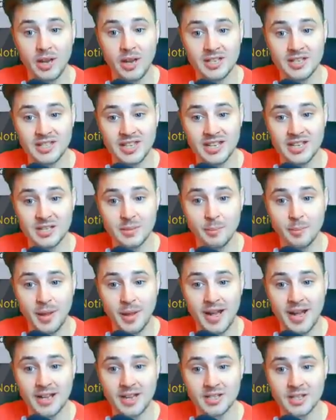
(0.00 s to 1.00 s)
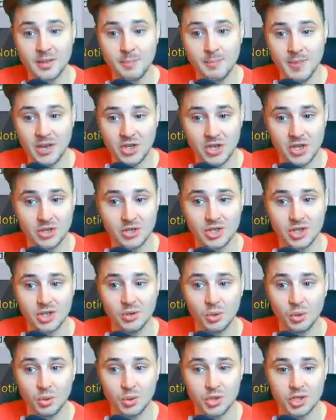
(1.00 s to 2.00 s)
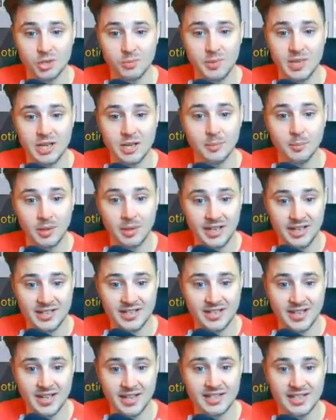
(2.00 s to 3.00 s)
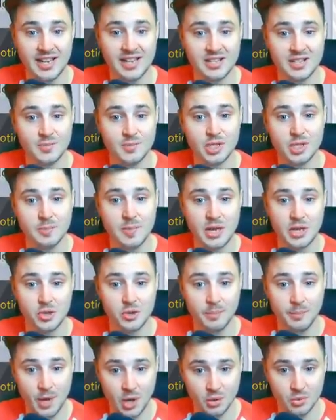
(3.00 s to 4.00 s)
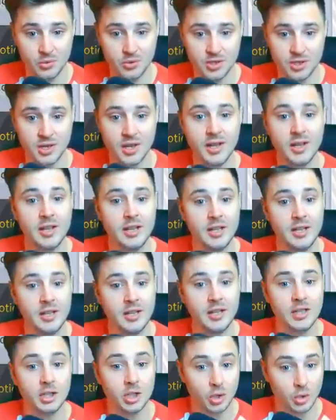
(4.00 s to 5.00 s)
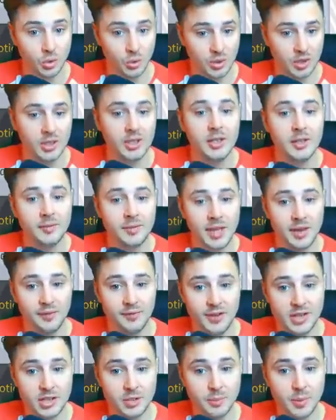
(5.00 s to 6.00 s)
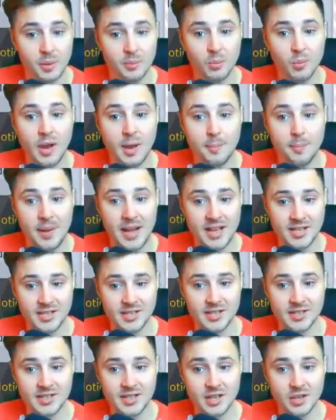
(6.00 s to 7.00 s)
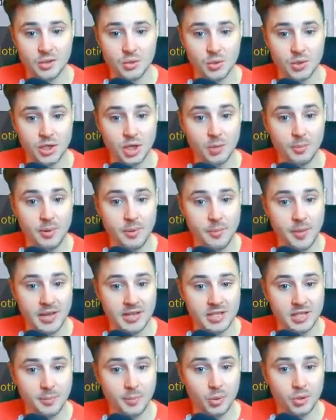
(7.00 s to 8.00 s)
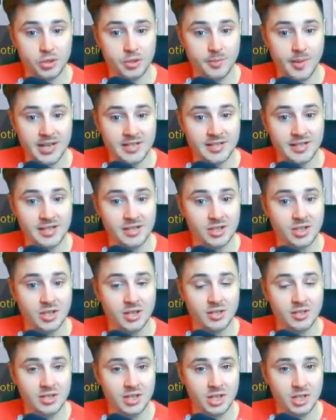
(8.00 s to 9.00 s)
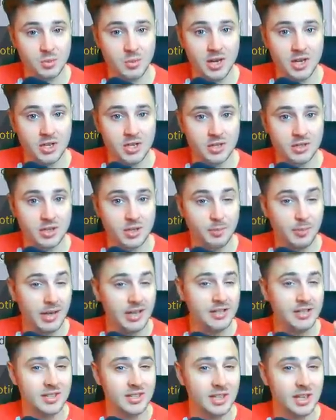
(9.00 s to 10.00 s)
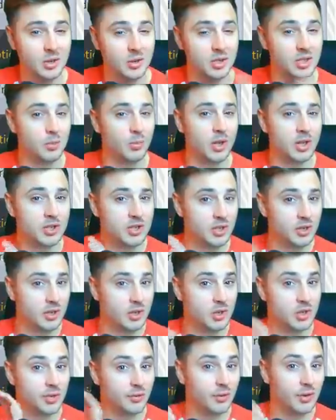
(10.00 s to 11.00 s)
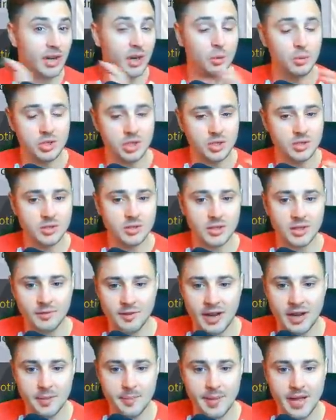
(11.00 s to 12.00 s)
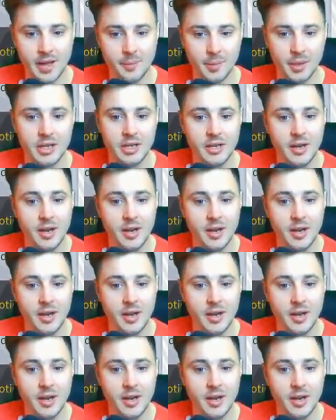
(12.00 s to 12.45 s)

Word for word: where the season pass missions could also be completed in some special modes. Cool. They fixed a problem where blessing skills would not be picked up automatically in certain situations. The blessing skills are the ones on those three altars around the map.